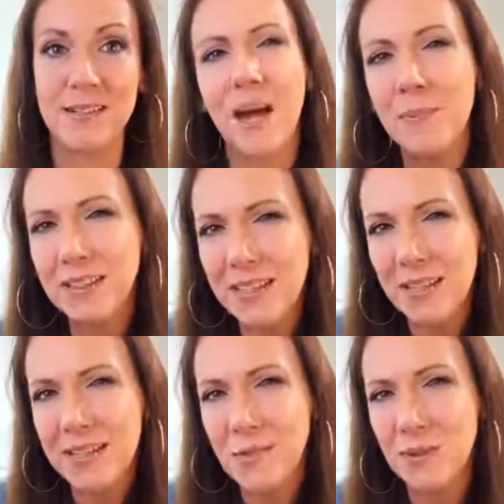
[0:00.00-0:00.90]
I believe
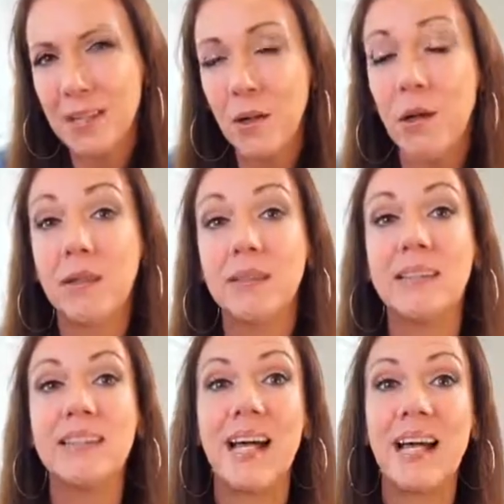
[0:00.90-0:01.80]
that's what they call
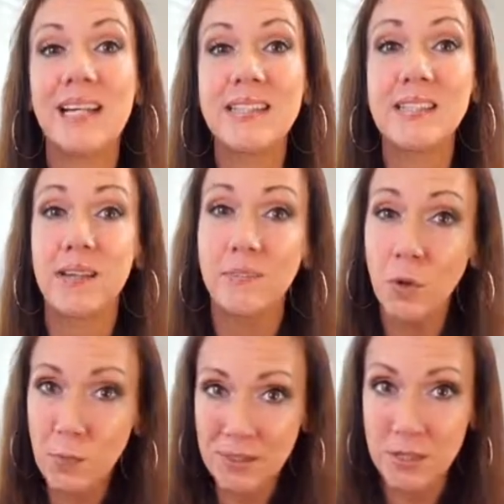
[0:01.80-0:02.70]
lies of
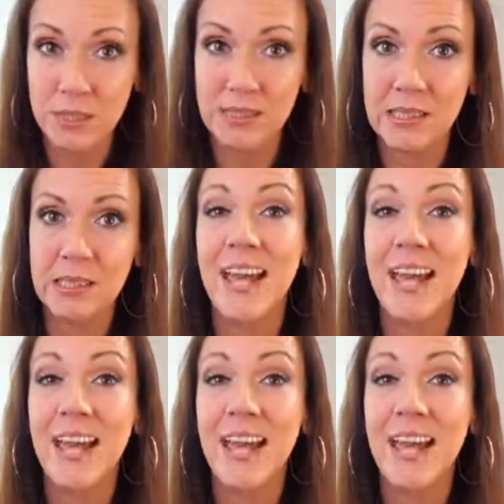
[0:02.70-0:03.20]
omission,